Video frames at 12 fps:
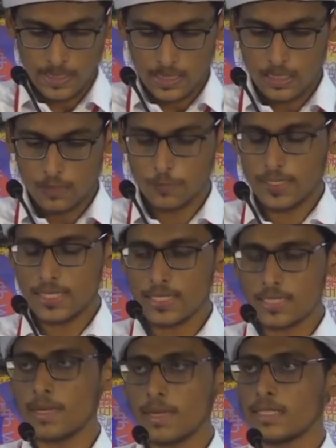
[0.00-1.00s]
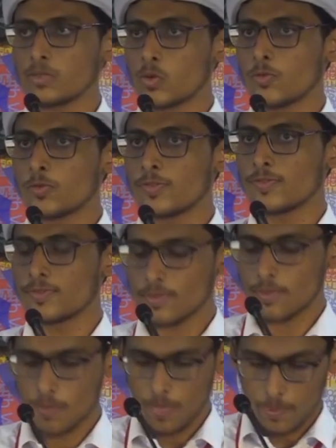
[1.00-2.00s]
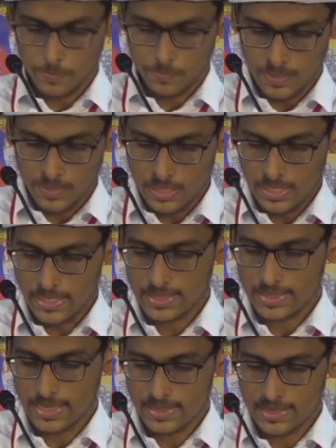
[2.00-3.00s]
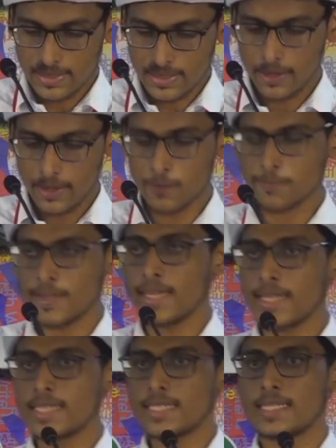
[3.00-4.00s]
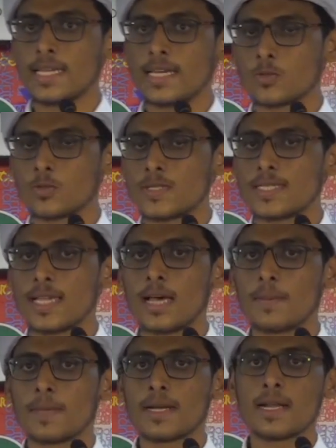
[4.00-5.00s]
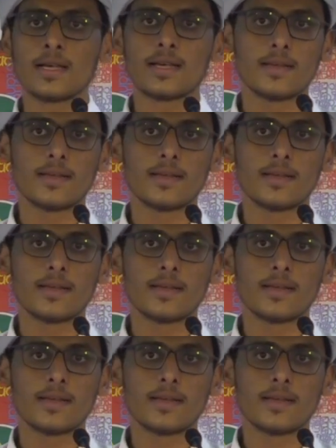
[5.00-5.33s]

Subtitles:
If it is ma'atuf, it is necessary of a jihatun jami'ah,